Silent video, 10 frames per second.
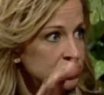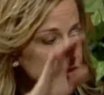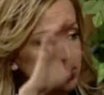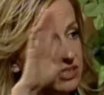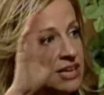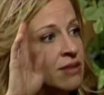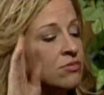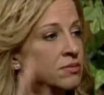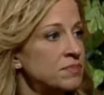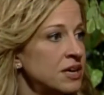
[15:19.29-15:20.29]
So a set
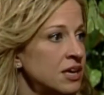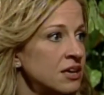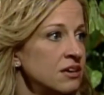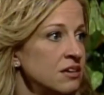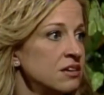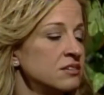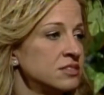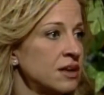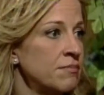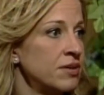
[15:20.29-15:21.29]
would be
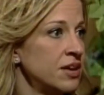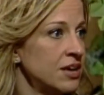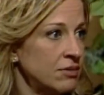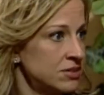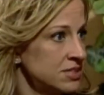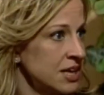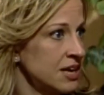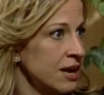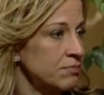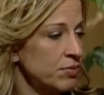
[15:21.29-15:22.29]
somebody, I would say
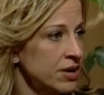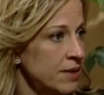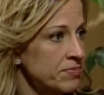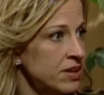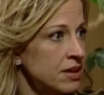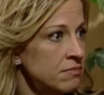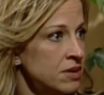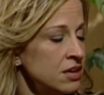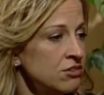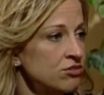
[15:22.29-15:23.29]
again, bring up the
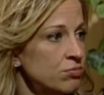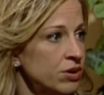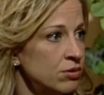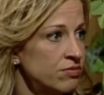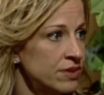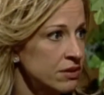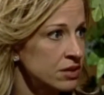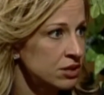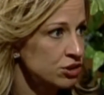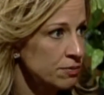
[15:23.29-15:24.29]
image where you feel
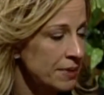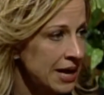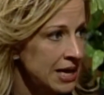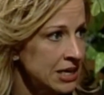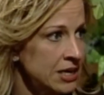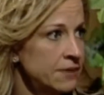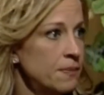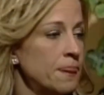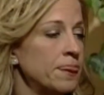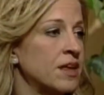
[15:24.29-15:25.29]
it in your body,
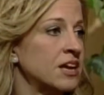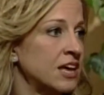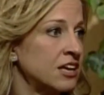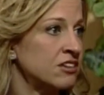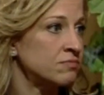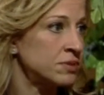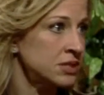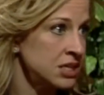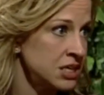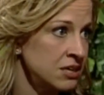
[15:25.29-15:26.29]
the negative
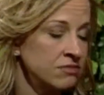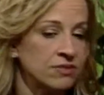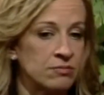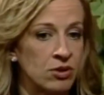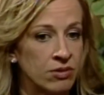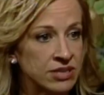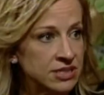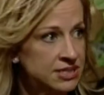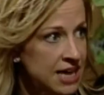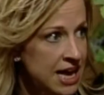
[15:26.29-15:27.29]
belief, I'm going
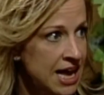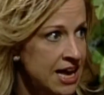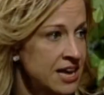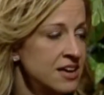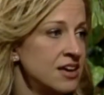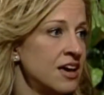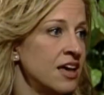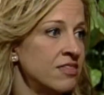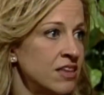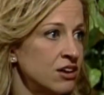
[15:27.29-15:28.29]
to die,
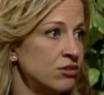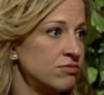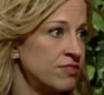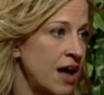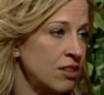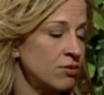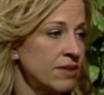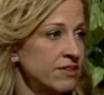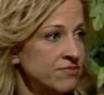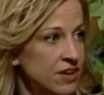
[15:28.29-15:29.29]
and then you'd follow
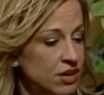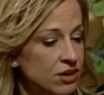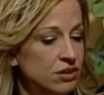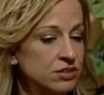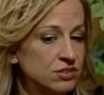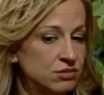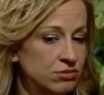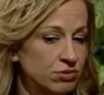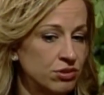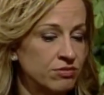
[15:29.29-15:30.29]
my fingers
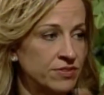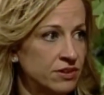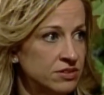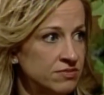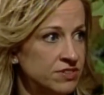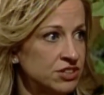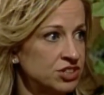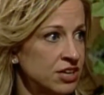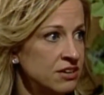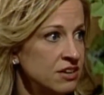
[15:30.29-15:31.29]
through your field of
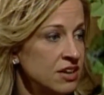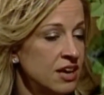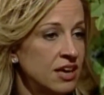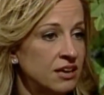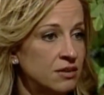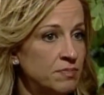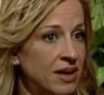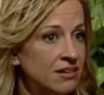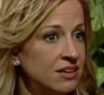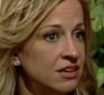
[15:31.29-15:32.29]
vision, and
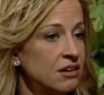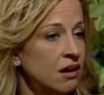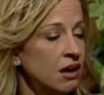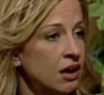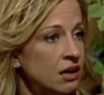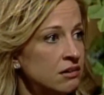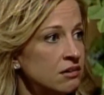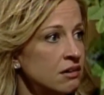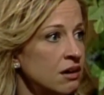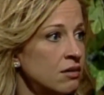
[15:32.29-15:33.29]
depending on
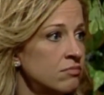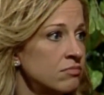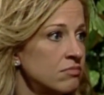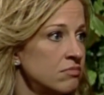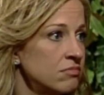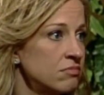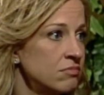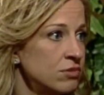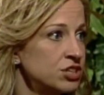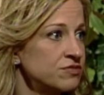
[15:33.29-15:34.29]

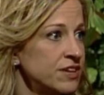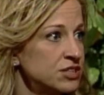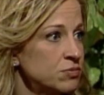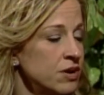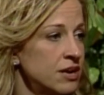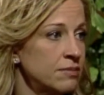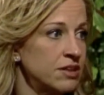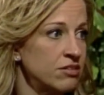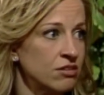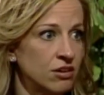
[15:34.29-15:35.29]
which phase we're in, I'm
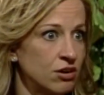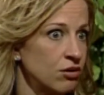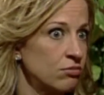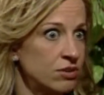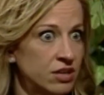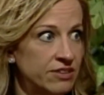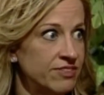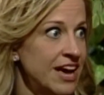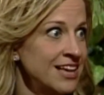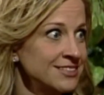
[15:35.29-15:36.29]
either going to go really
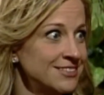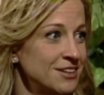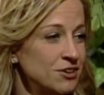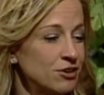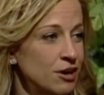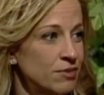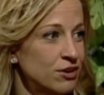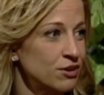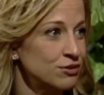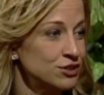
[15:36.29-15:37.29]
fast or I'm going
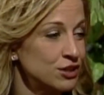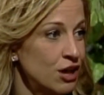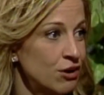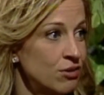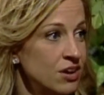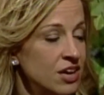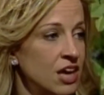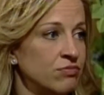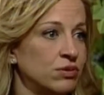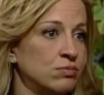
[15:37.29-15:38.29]
to go slow.
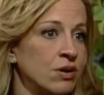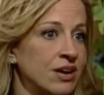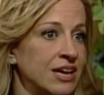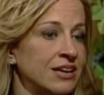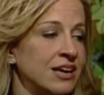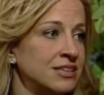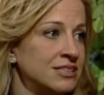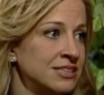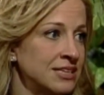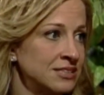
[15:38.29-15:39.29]
If we're working on
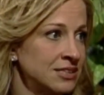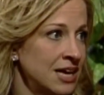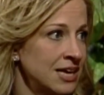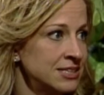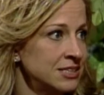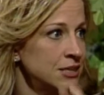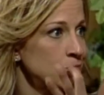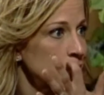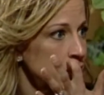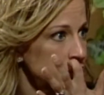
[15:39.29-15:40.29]
desensitizing,
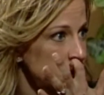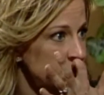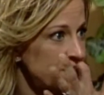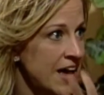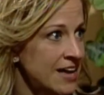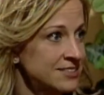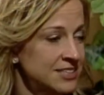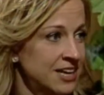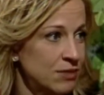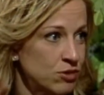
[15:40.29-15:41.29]
we're going to go fast.
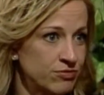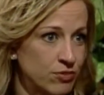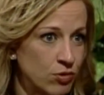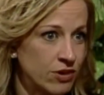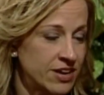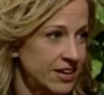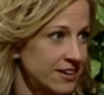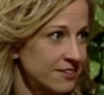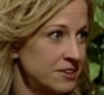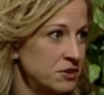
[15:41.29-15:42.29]
Again, we're flooring
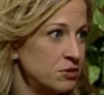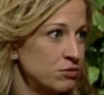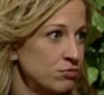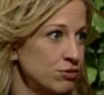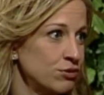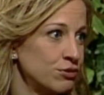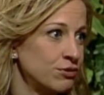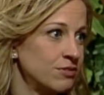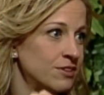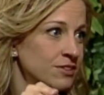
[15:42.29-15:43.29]
it
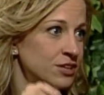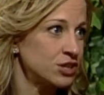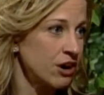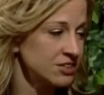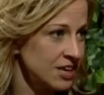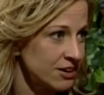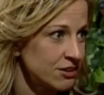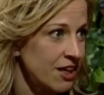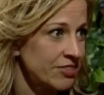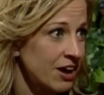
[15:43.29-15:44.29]
through the dark
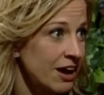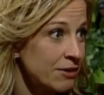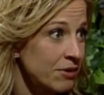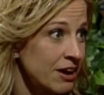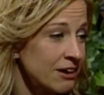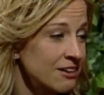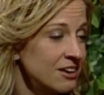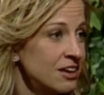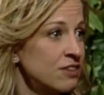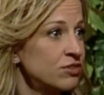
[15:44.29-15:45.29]
tunnel on the highway.
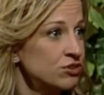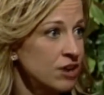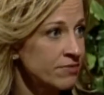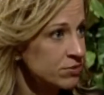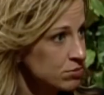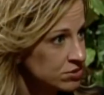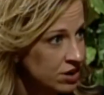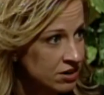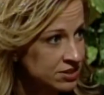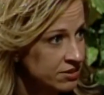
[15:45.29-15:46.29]
If you're driving through a
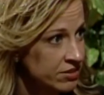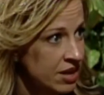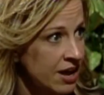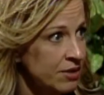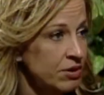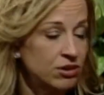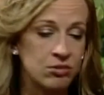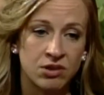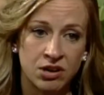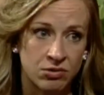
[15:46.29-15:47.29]
dark tunnel on the highway, you
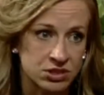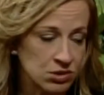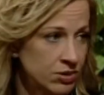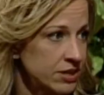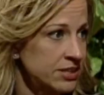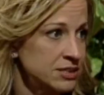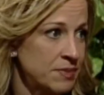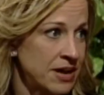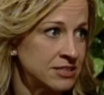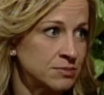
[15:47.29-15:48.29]
want to go as quickly as
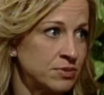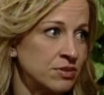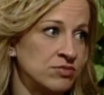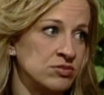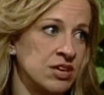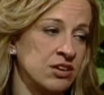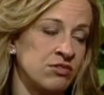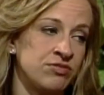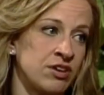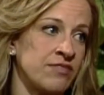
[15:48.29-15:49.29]
possible. If you take your
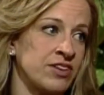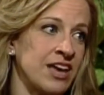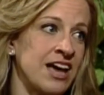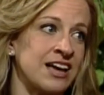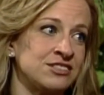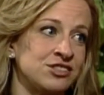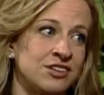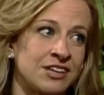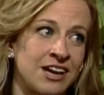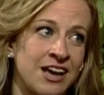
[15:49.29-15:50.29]
foot off the gas, you're
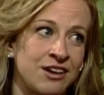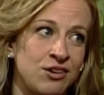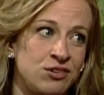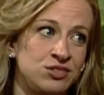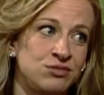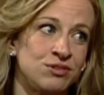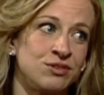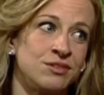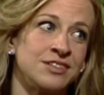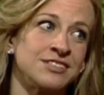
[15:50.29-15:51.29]
going to kind of coast
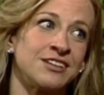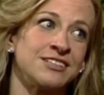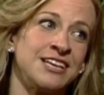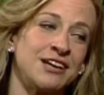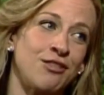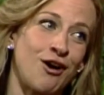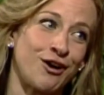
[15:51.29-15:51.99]
through, and it's going to take longer.